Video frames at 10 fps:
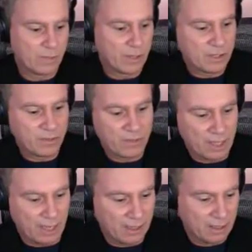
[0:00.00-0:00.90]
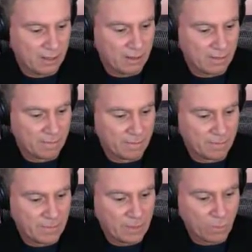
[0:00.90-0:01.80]
must have said,
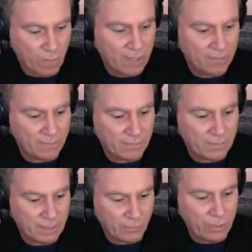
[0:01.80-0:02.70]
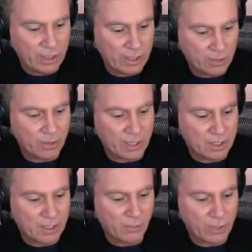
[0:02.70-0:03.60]
well, if we do
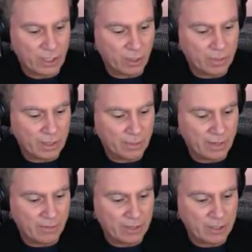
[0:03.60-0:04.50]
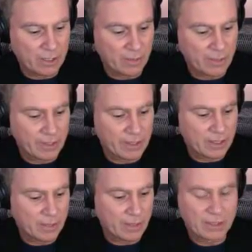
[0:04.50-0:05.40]
this, if we open up every single American's
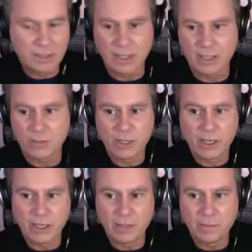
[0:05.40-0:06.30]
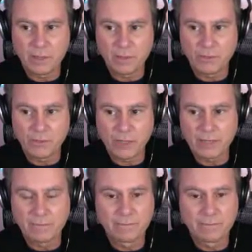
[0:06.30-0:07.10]
email and text, we can keep people free.